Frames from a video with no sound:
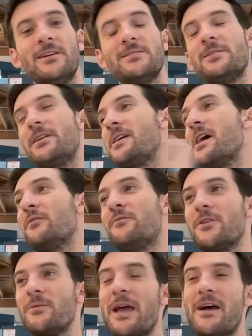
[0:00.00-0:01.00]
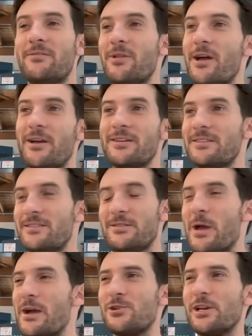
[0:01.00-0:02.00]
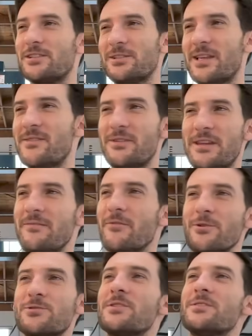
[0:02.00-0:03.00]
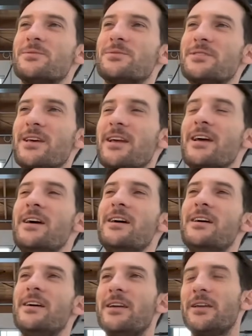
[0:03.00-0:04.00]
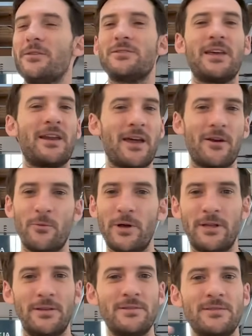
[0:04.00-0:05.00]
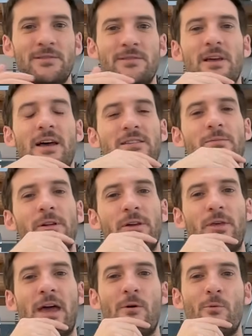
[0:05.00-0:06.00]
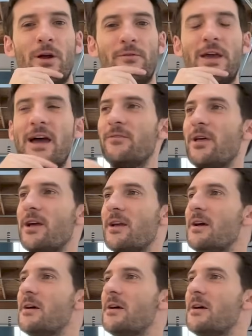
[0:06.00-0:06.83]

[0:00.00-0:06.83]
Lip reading: So like in California, we have like, you actually get to live a neat version of this, which is like, the Santa Ana winds, something like that, where if you have like